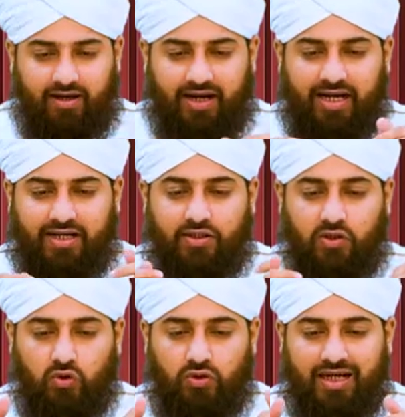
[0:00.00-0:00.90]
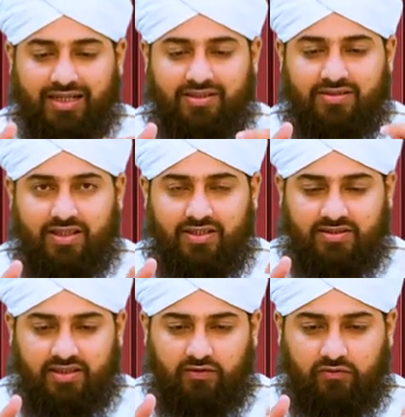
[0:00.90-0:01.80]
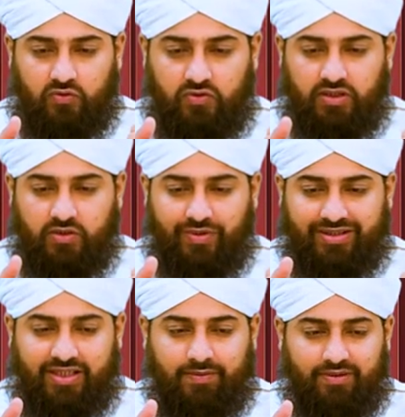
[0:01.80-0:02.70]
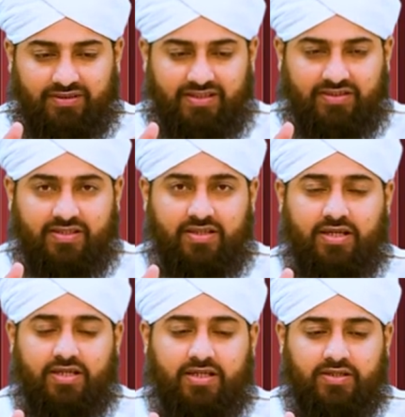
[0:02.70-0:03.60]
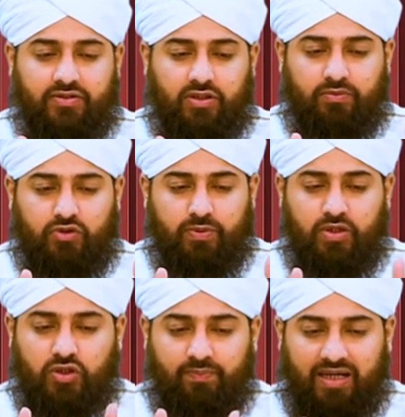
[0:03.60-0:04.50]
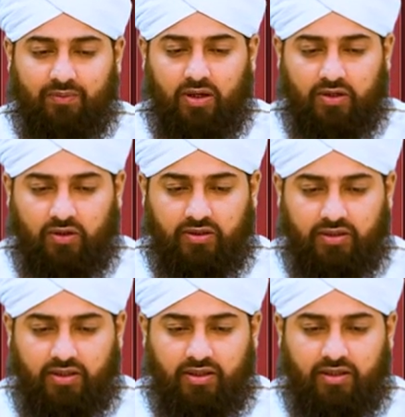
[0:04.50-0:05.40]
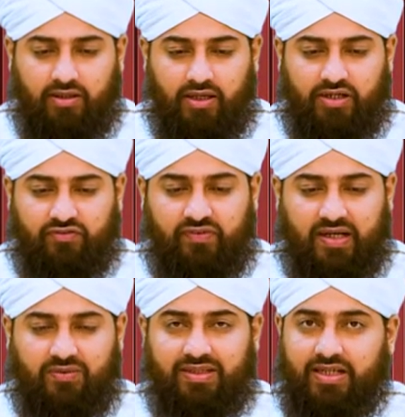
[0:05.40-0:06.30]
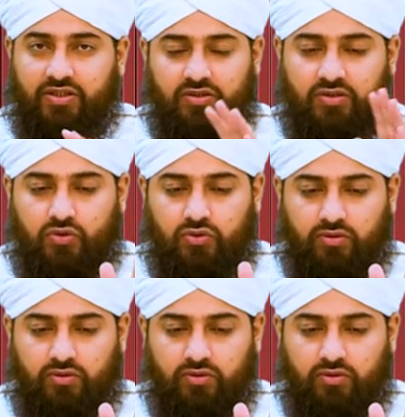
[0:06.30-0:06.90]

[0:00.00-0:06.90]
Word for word: I had a look at his inner self to see whether he possesses some spiritual power or not, and found that he doesn't,